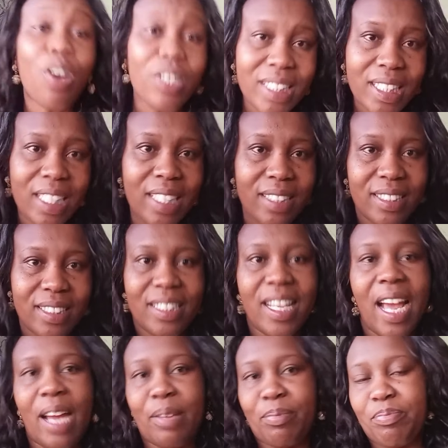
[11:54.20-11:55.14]
case.
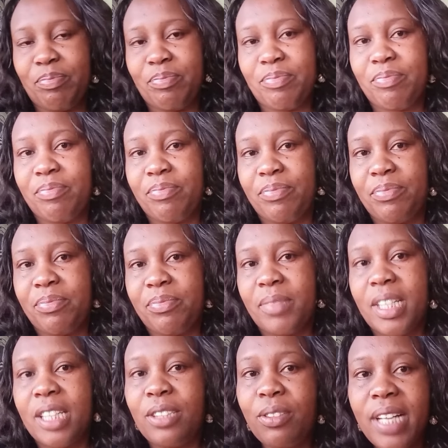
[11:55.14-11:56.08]
Yeah.
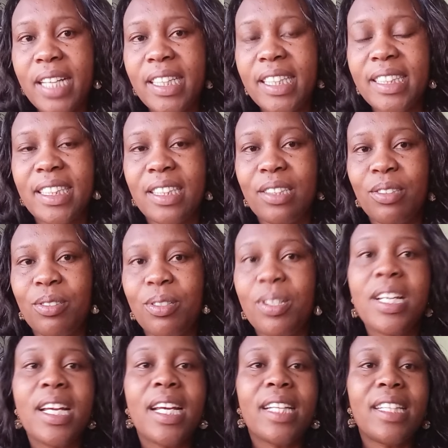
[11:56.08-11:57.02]
Do you get the tingle?
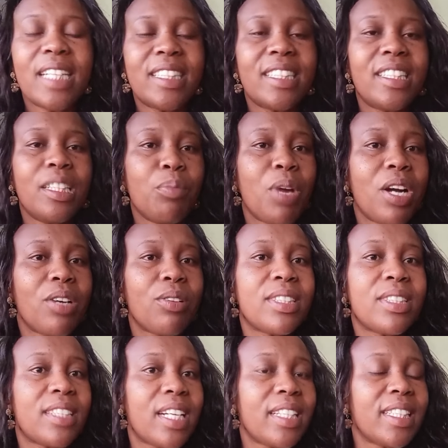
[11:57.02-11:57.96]
That Dim Mwango
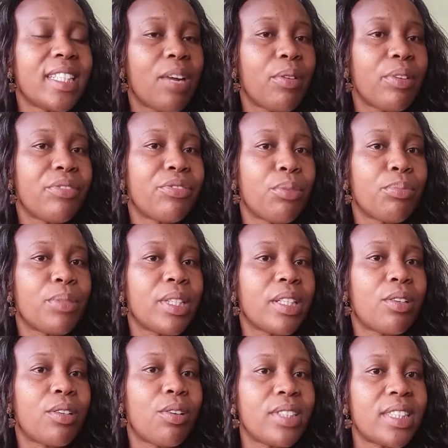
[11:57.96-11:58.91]
is running away from the
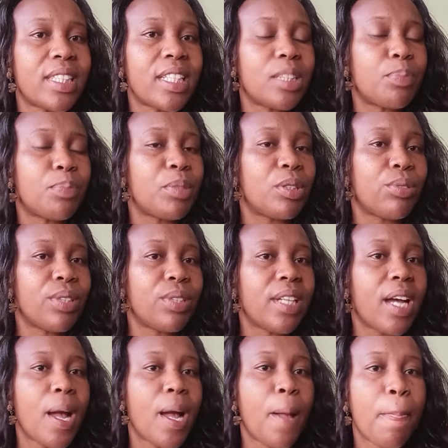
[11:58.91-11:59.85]
court case between
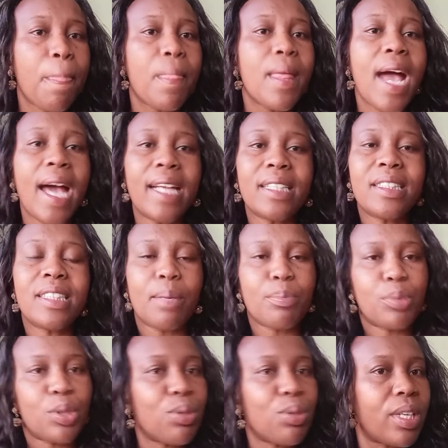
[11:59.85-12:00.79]
her and
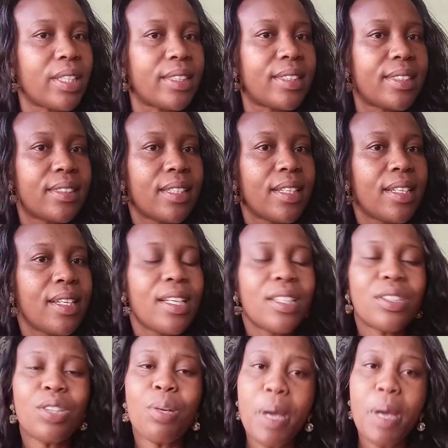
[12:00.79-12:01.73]
Jamtours.
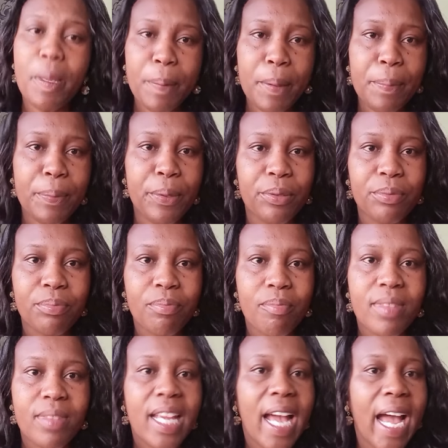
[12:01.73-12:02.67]
So my people,
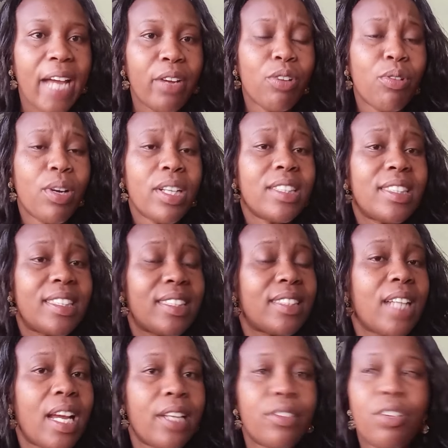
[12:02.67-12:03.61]
I don't
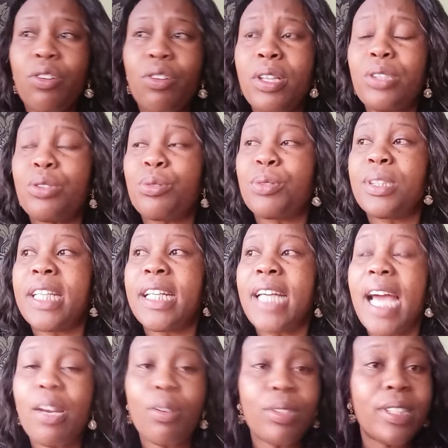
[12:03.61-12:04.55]
want to say
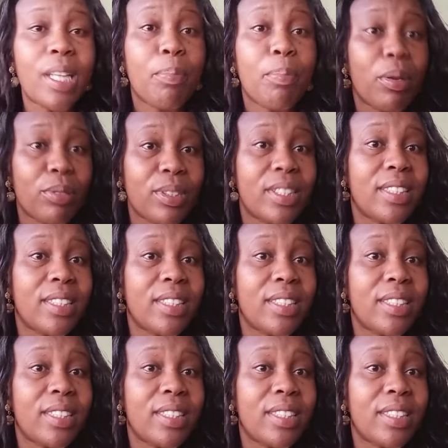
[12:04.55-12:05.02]
a lot about